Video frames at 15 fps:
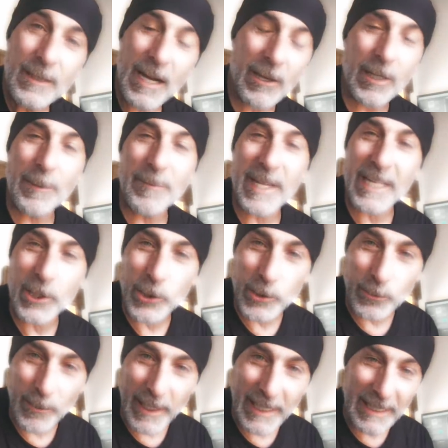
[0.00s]
How come they
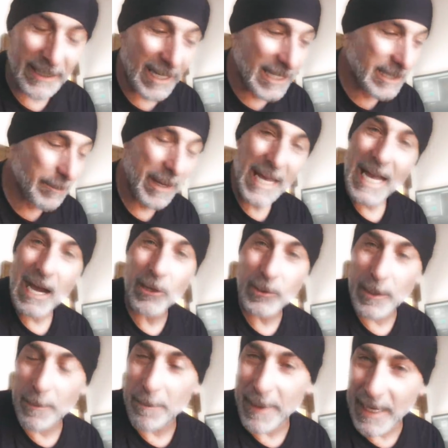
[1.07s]
couldn't recognize him? How
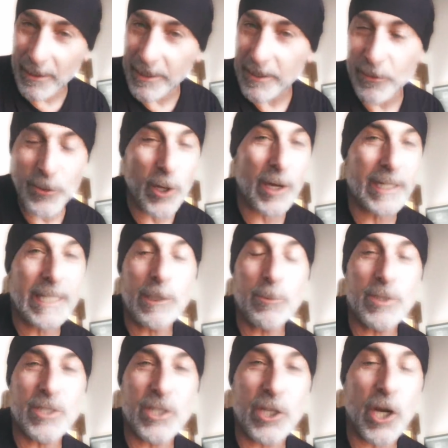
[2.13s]
come Mary thought he
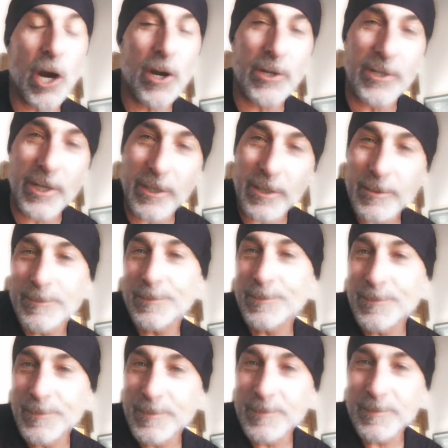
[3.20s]
was the gardener?
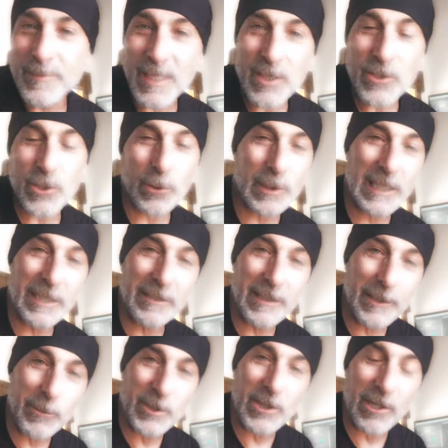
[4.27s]
So
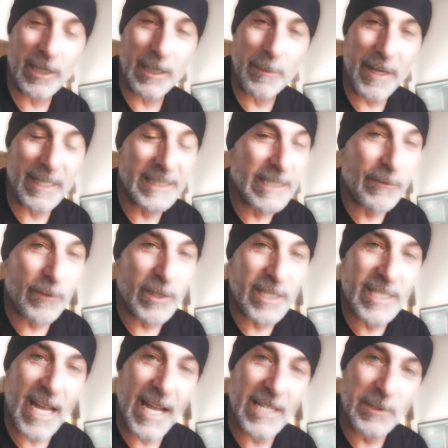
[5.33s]
clearly we're talking about a different
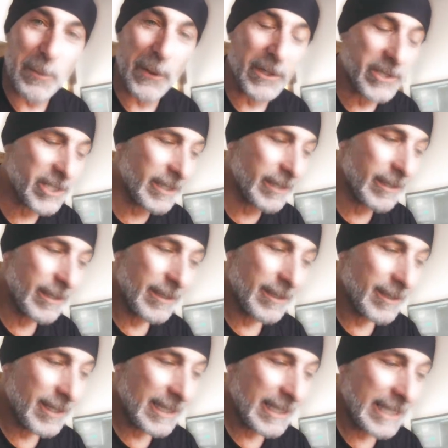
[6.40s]
size person.
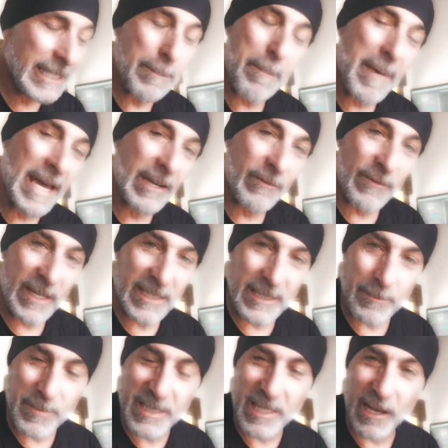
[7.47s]
He manifests
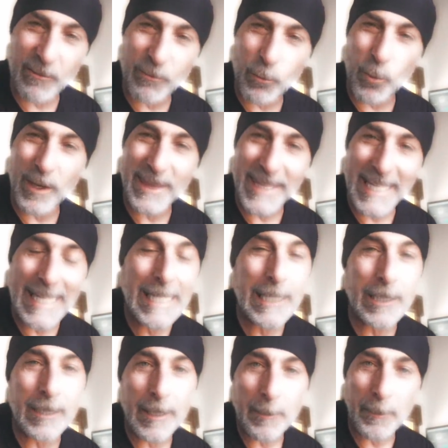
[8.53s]
himself
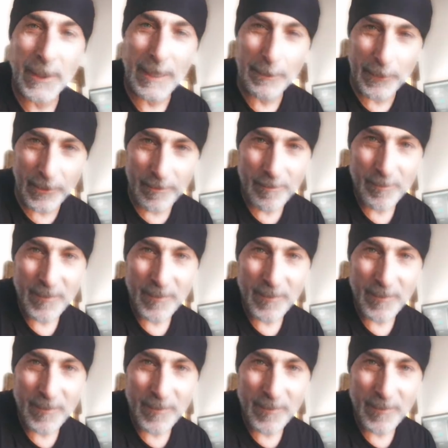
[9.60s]
within people.